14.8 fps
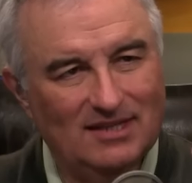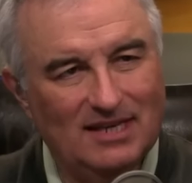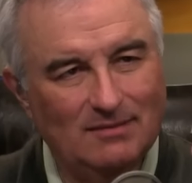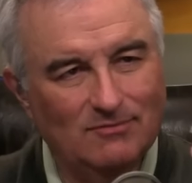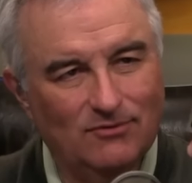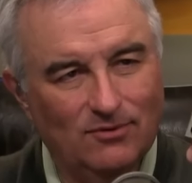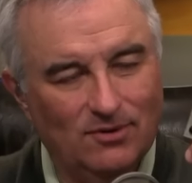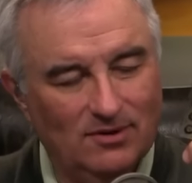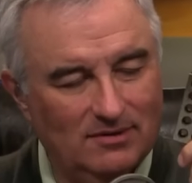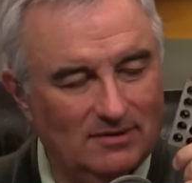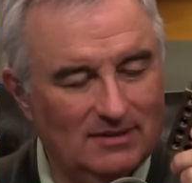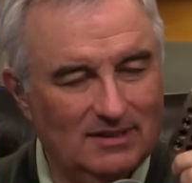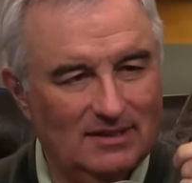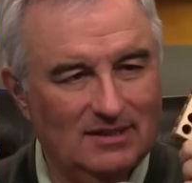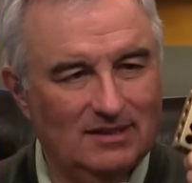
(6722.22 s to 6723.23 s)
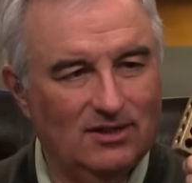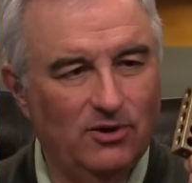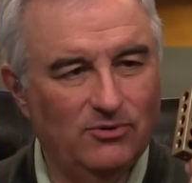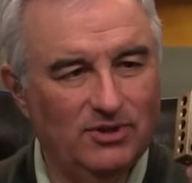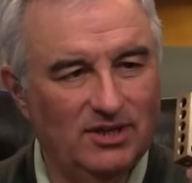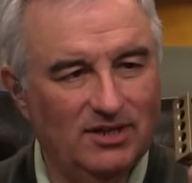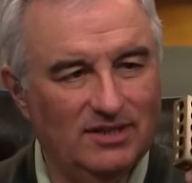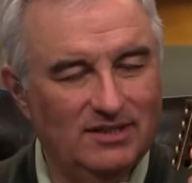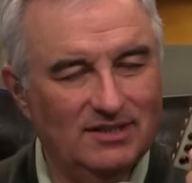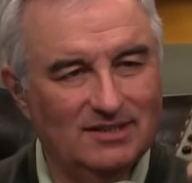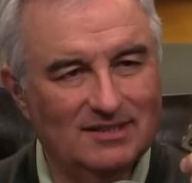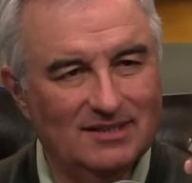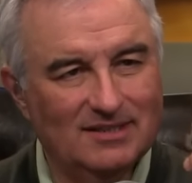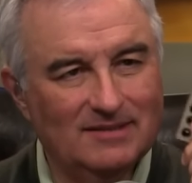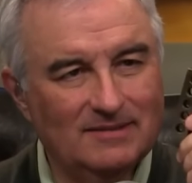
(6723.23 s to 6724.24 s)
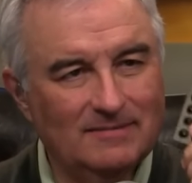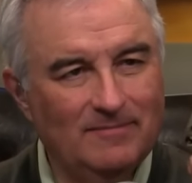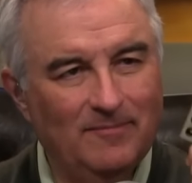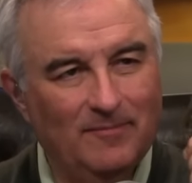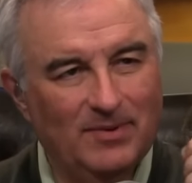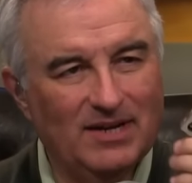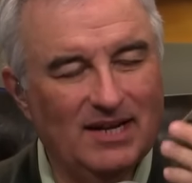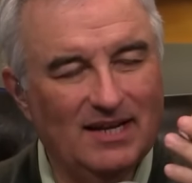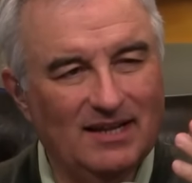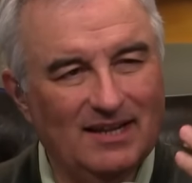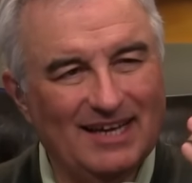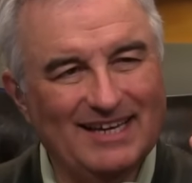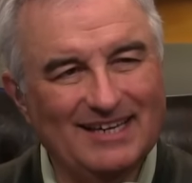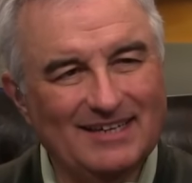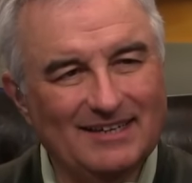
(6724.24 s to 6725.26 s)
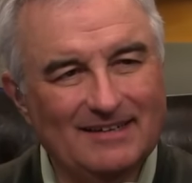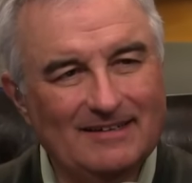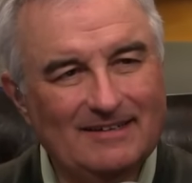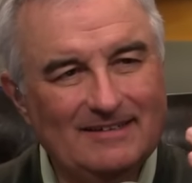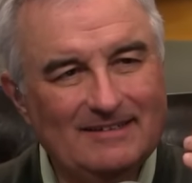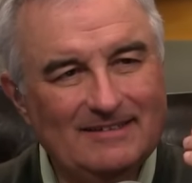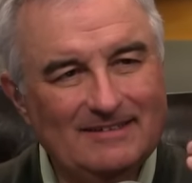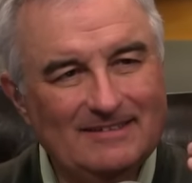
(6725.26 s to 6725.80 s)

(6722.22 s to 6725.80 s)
name for it. The coating on this thing, but I like it. I said